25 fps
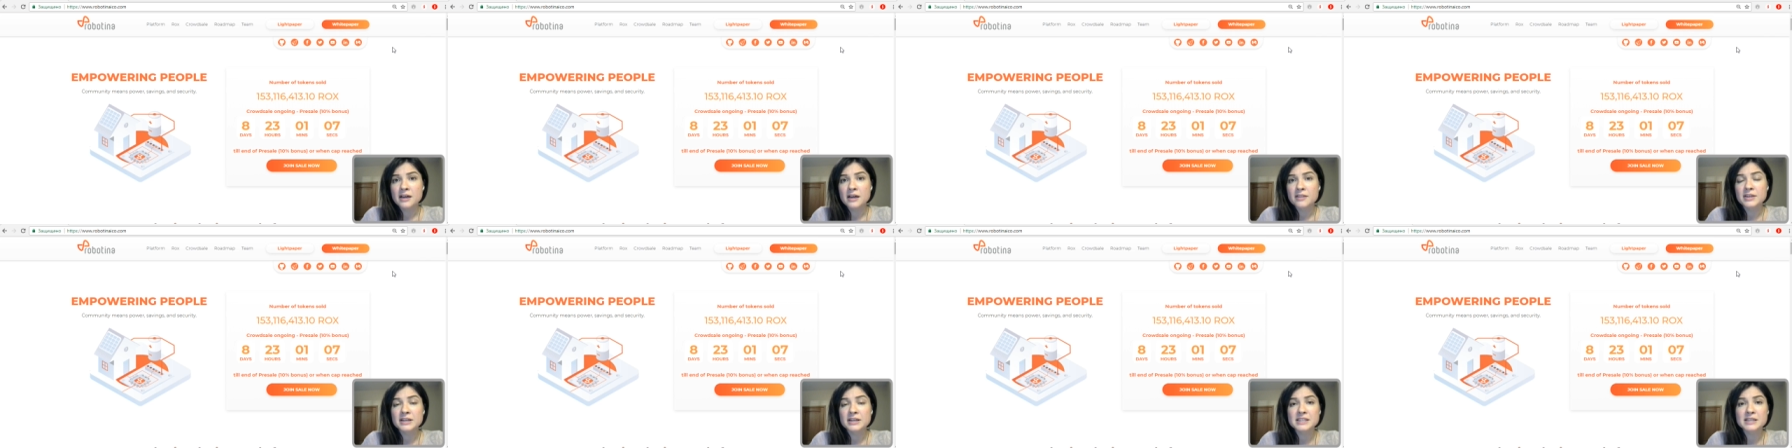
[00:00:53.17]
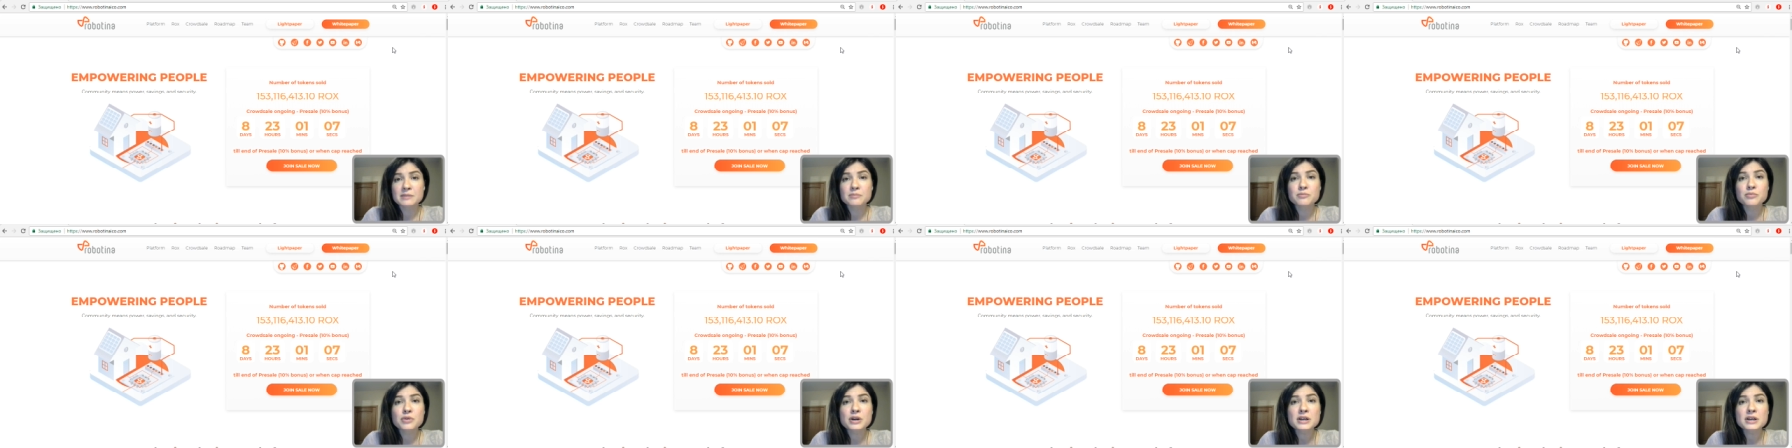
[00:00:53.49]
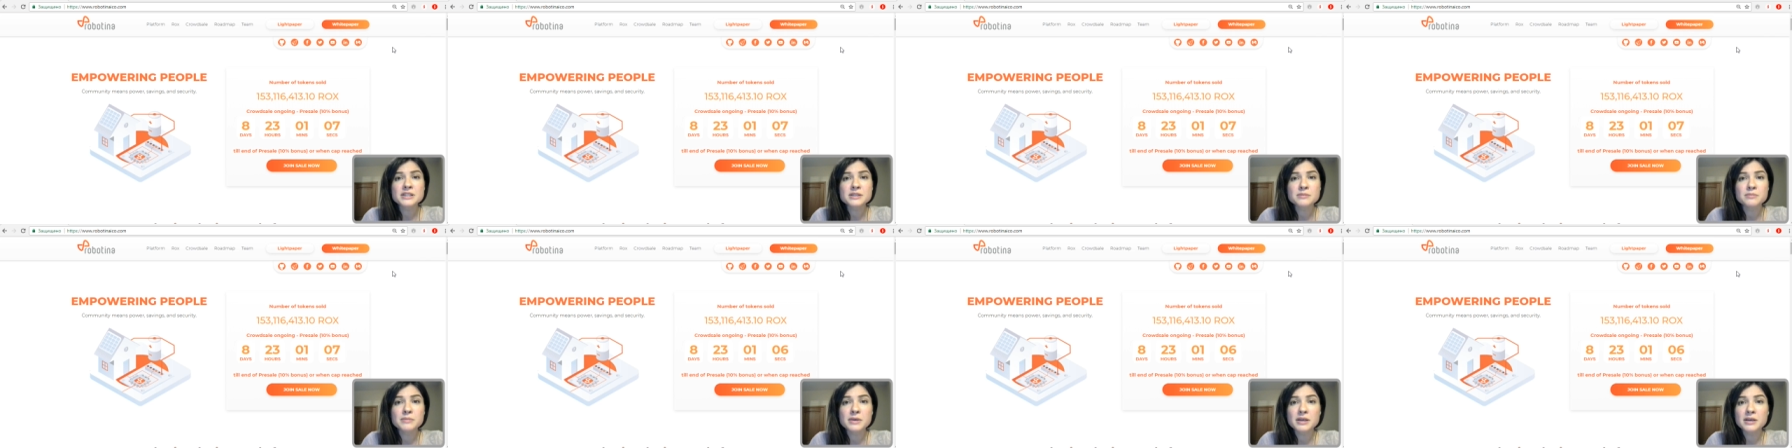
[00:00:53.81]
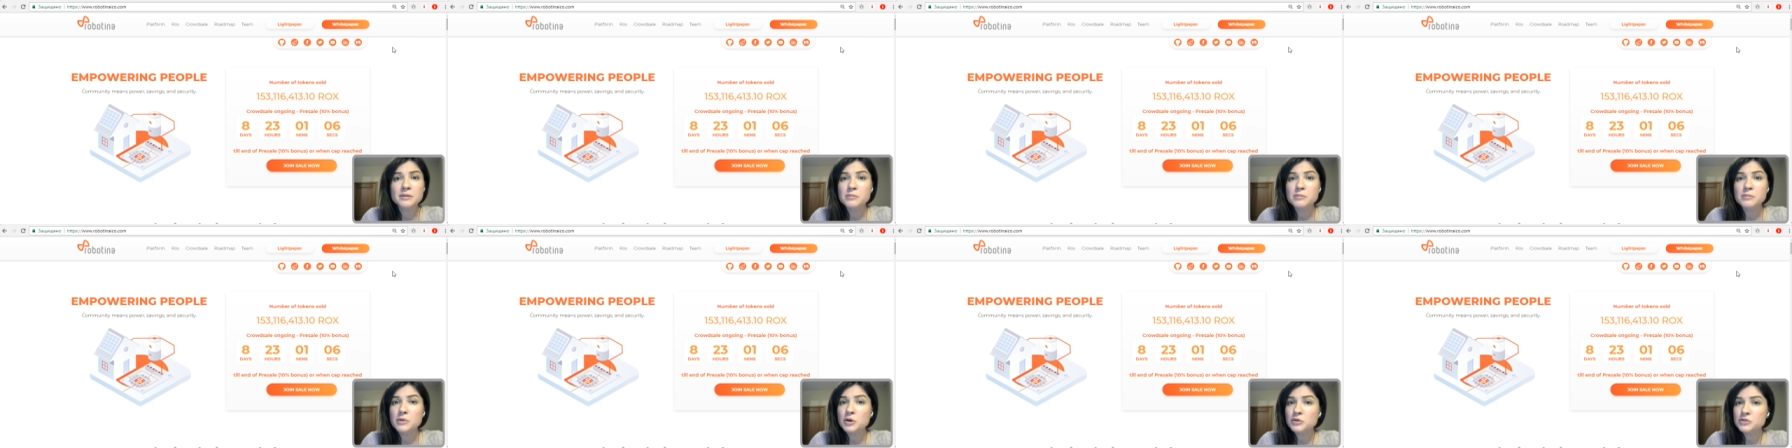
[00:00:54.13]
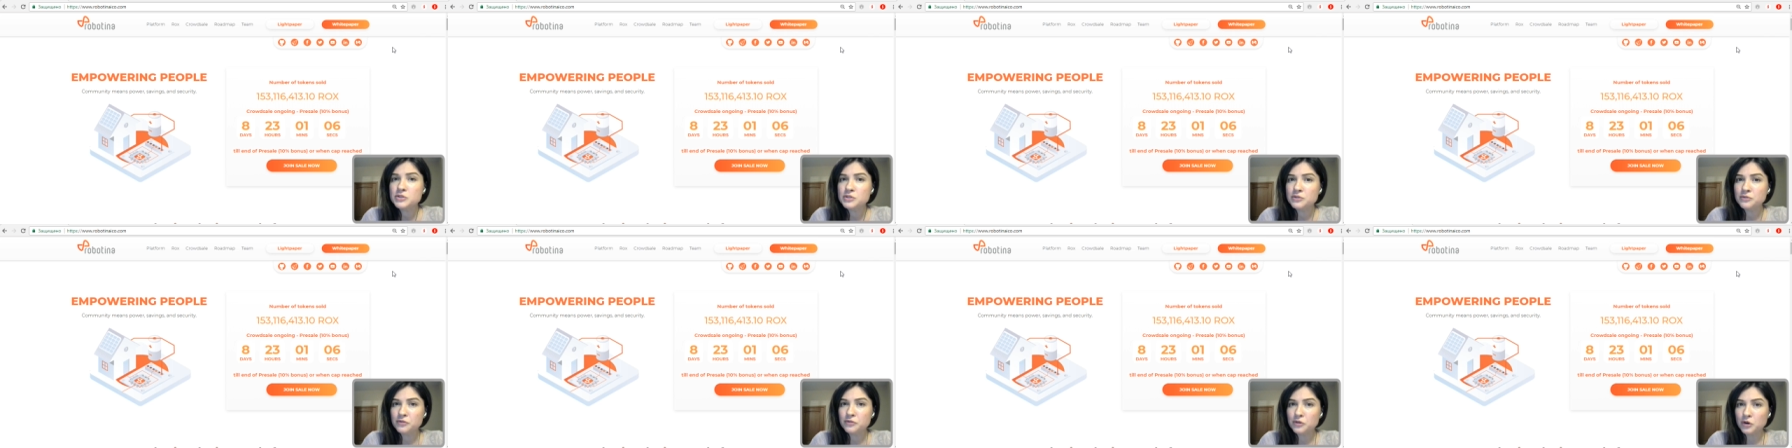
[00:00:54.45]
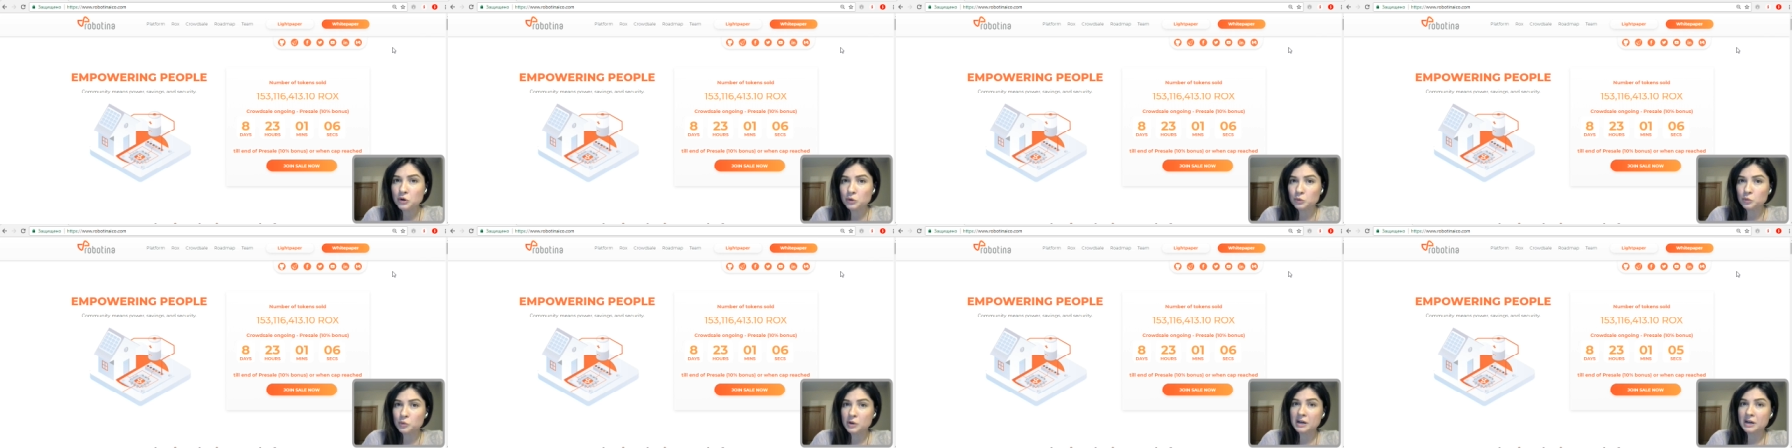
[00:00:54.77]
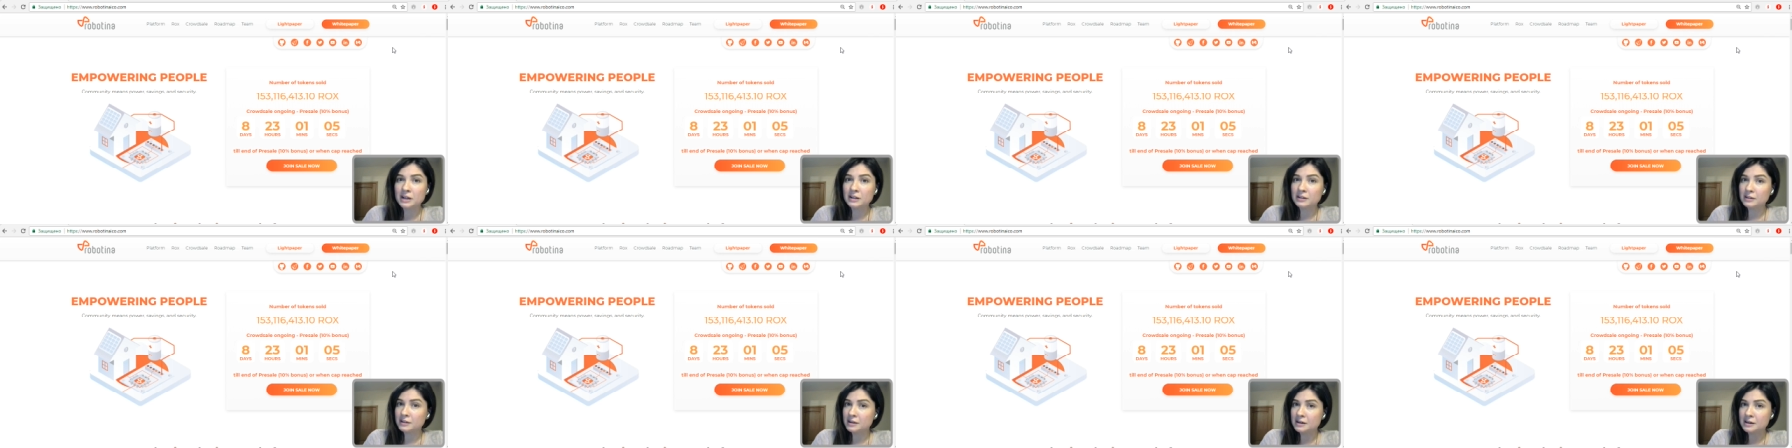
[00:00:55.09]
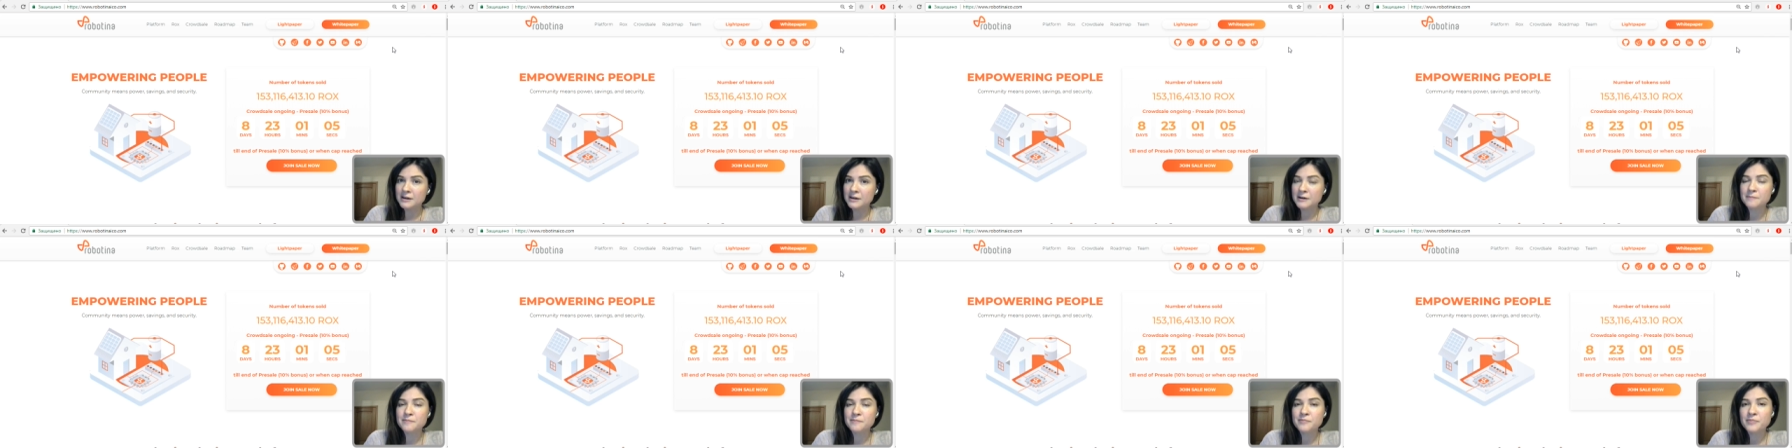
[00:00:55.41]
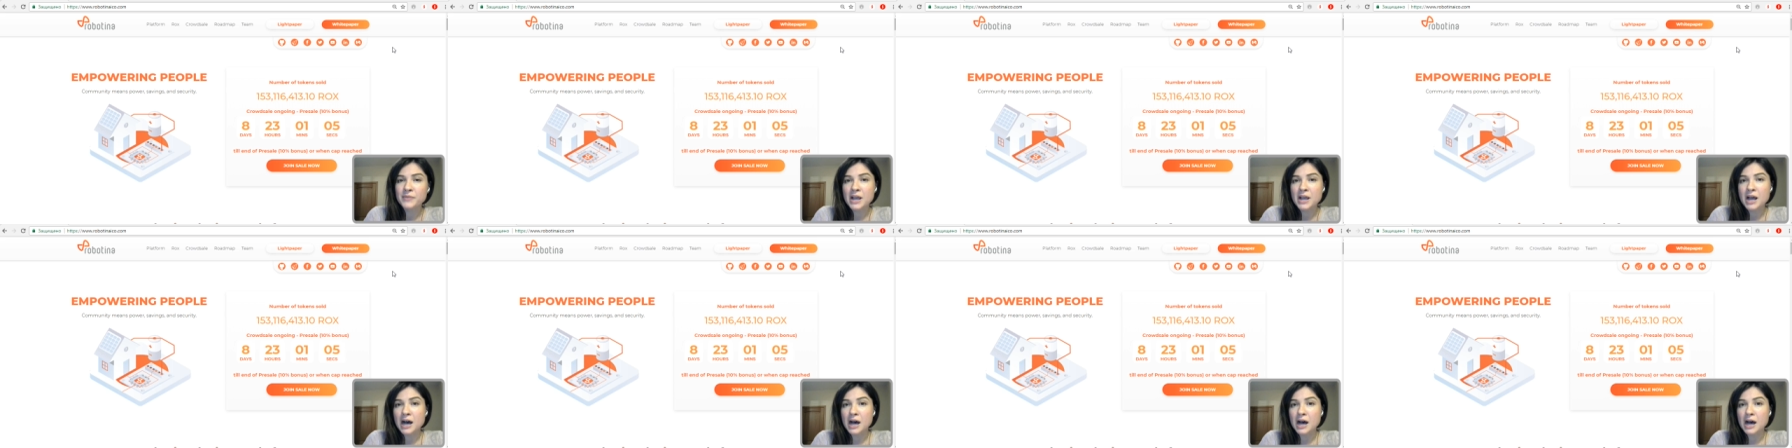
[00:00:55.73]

that impressed me most of all while